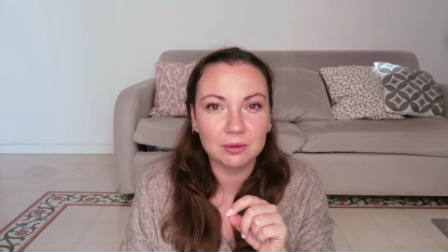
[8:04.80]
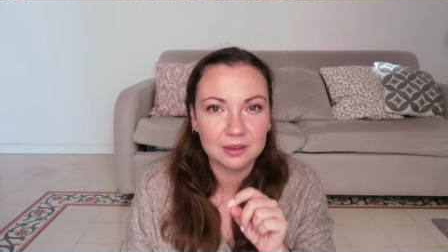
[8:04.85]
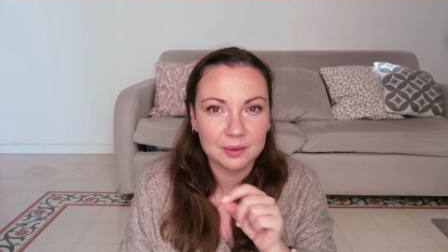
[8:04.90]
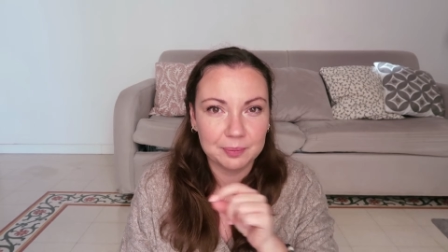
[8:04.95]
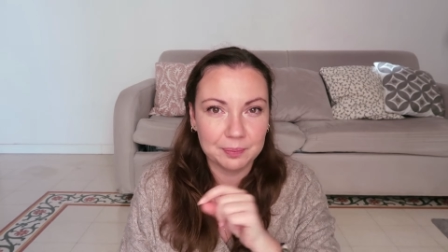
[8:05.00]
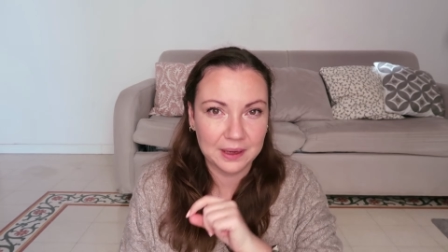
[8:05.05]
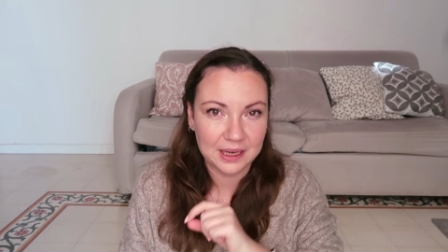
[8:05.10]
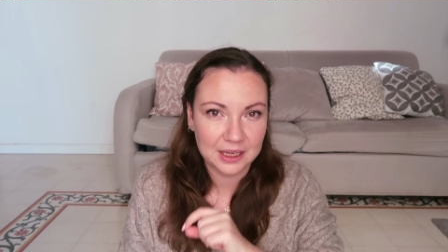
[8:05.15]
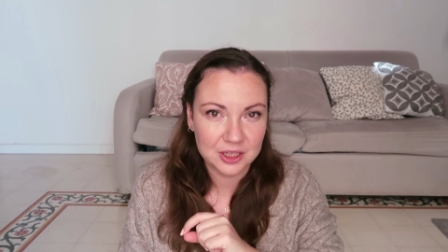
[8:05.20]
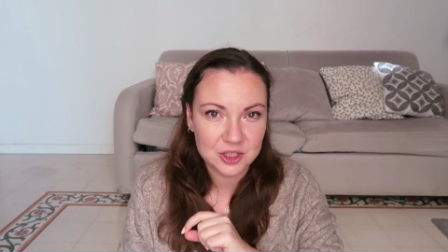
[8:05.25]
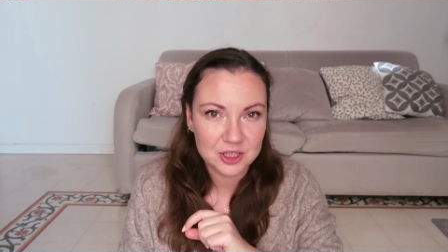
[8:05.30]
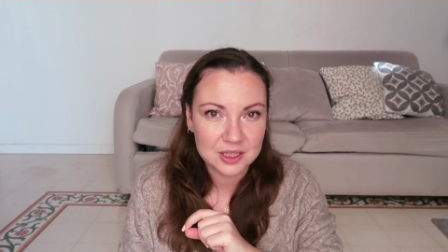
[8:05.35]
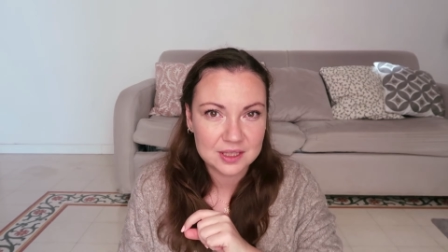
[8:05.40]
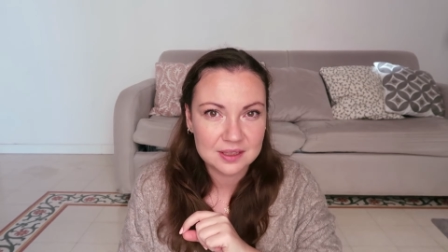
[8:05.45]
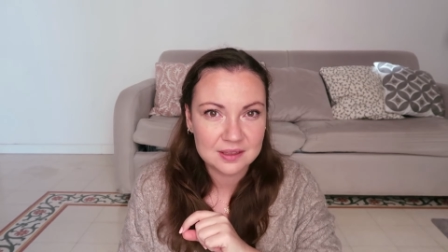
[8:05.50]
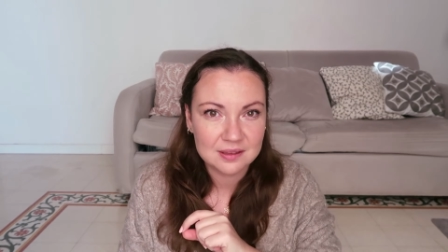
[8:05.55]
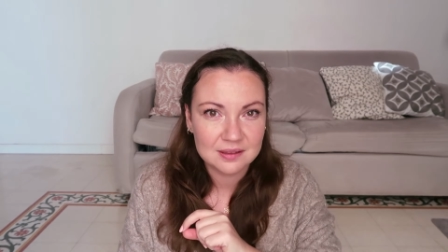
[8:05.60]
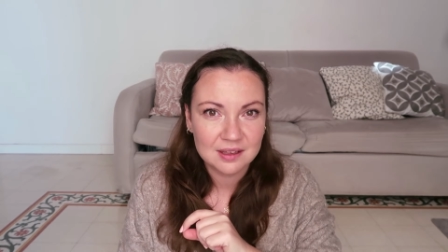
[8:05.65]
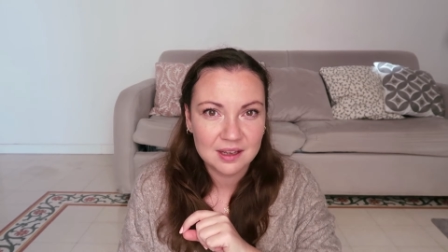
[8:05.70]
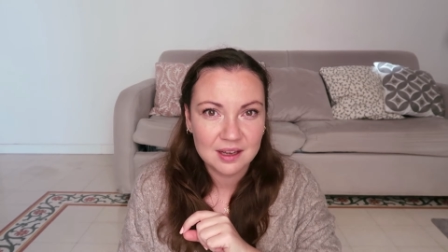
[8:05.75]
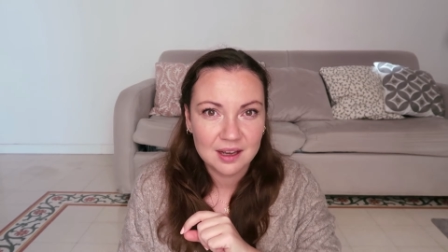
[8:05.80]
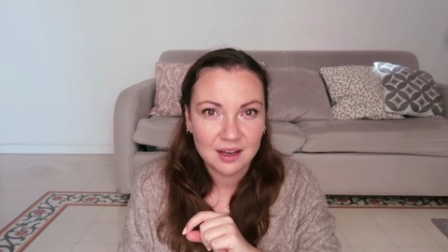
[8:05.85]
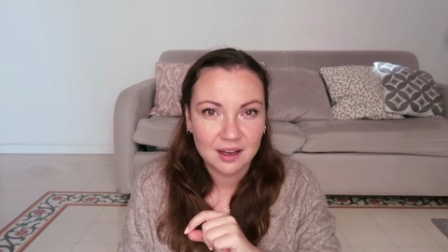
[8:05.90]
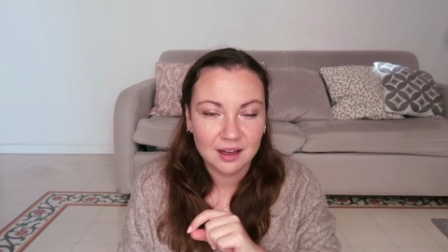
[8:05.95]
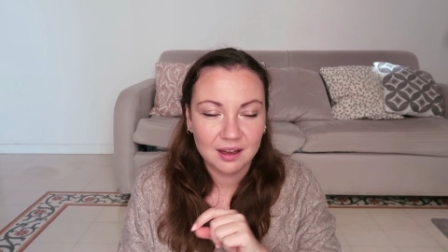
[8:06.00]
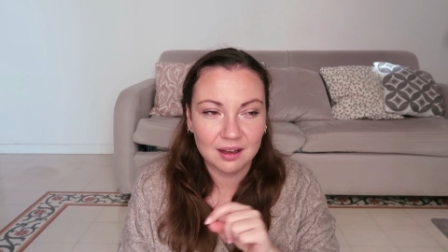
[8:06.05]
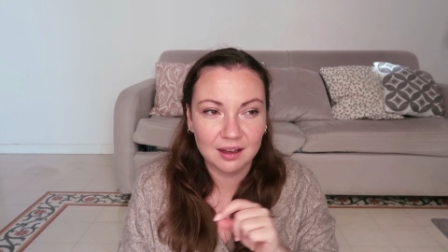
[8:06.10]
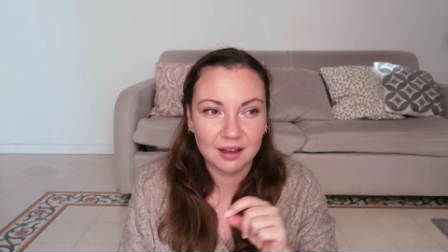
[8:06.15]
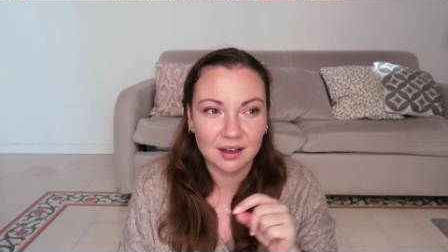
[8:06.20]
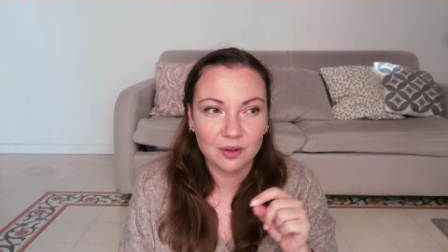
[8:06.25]
all the pages
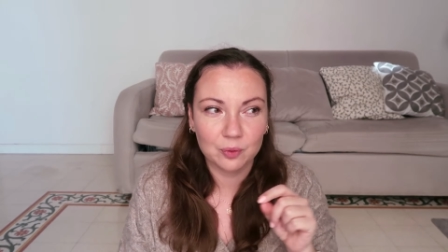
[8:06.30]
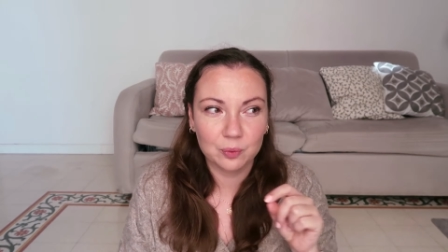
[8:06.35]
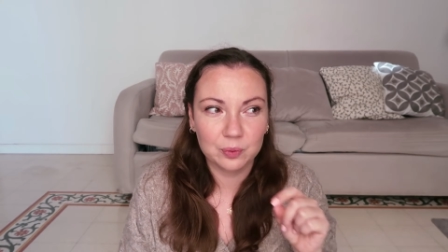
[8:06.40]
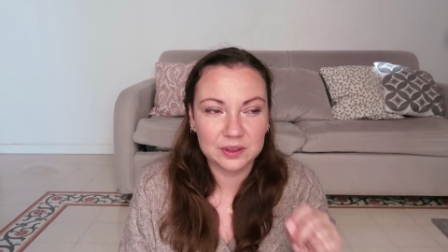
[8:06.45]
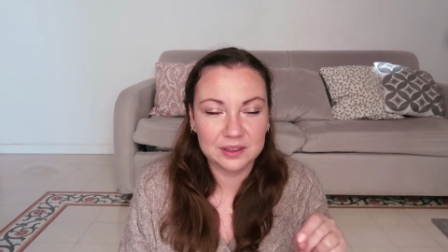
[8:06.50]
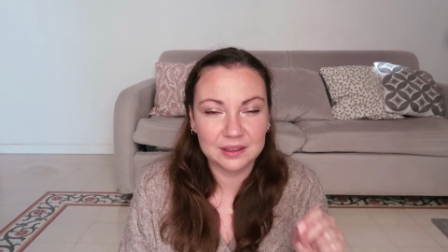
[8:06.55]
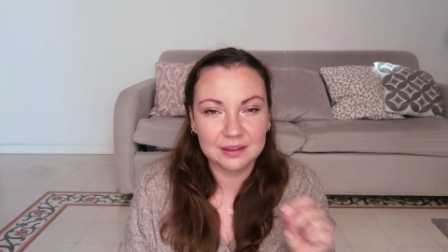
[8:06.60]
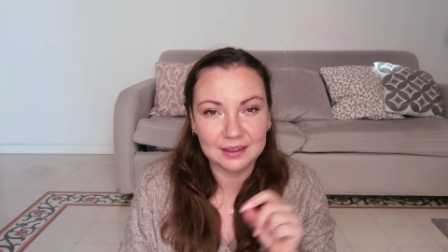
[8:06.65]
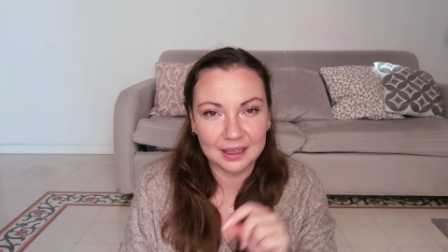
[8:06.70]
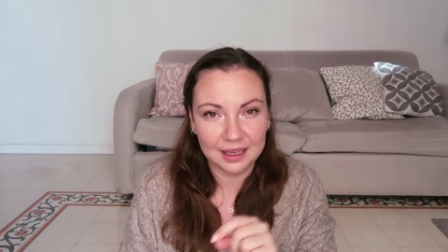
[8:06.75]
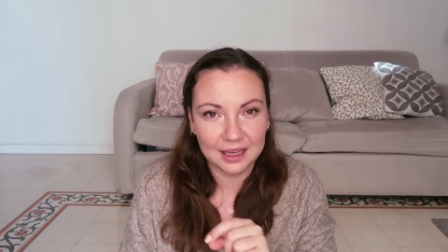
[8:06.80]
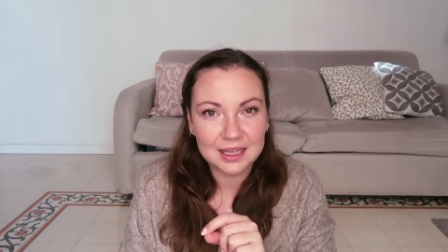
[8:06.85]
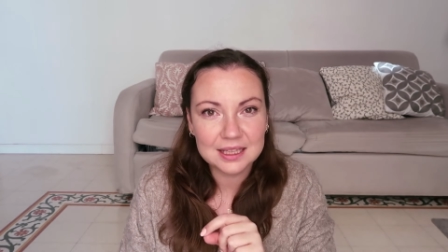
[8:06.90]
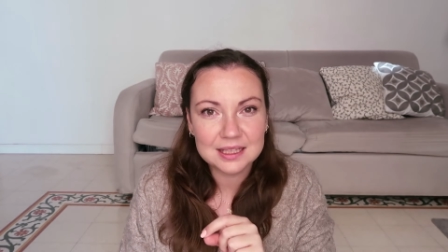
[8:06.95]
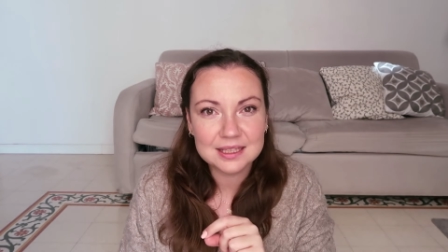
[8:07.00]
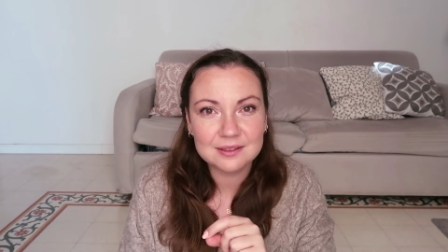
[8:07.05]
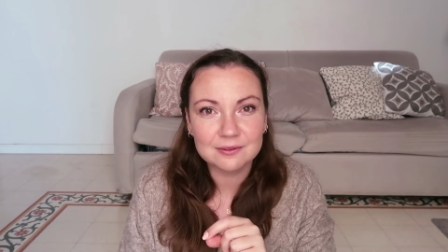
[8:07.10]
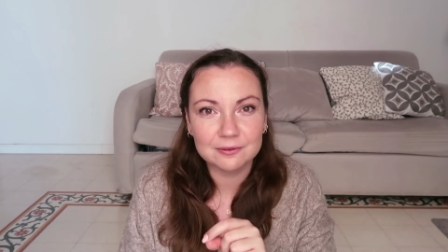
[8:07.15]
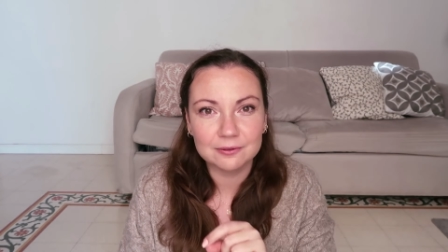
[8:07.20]
with the dates